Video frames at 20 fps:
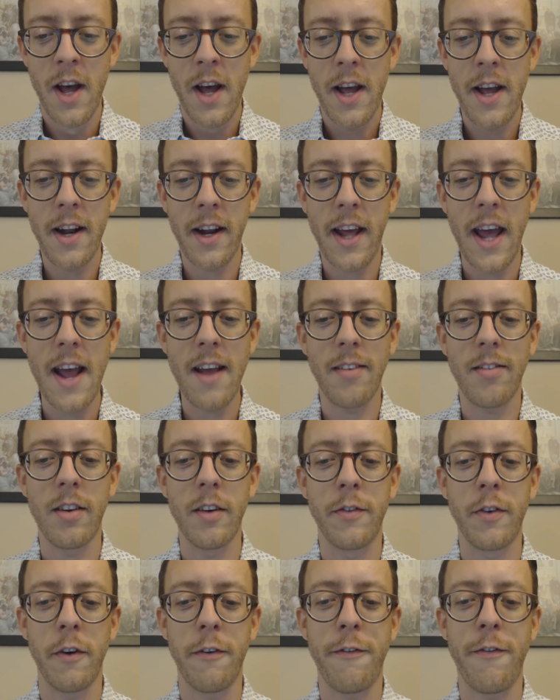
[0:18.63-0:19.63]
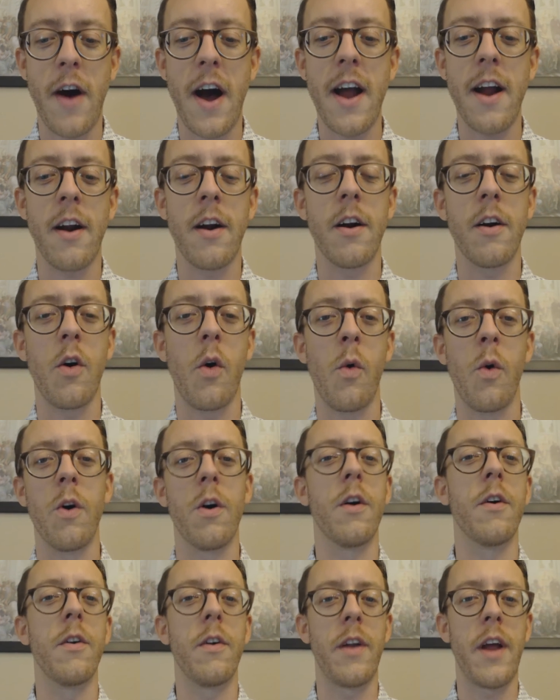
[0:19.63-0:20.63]
in case of a fire
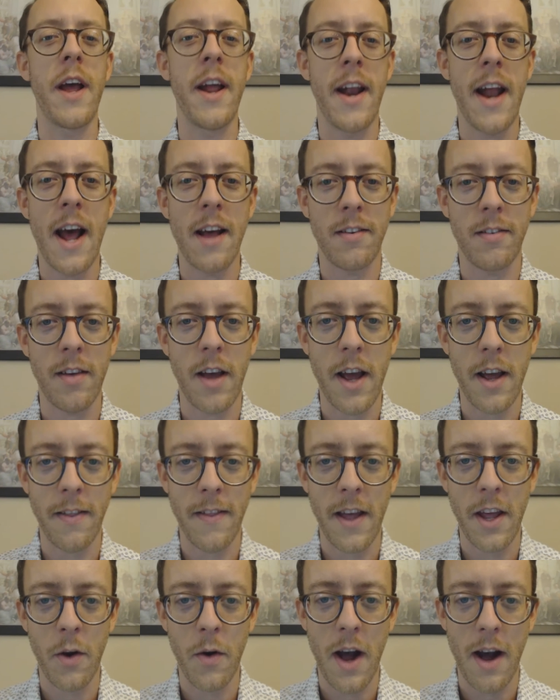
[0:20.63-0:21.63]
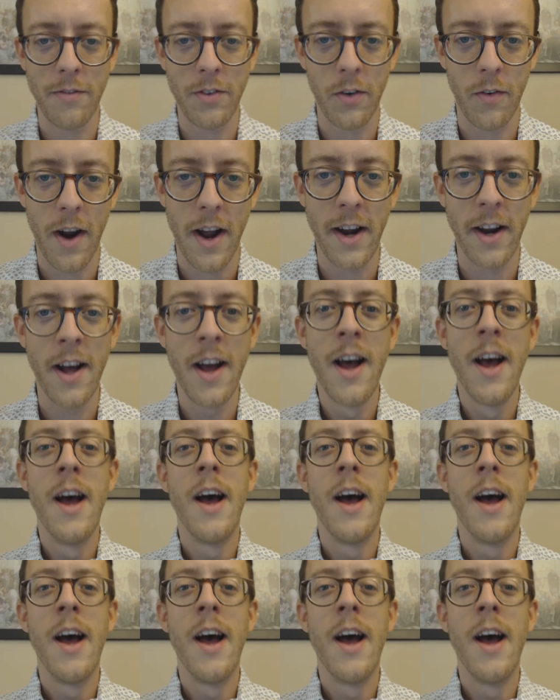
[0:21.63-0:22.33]
or an essay that you have to write.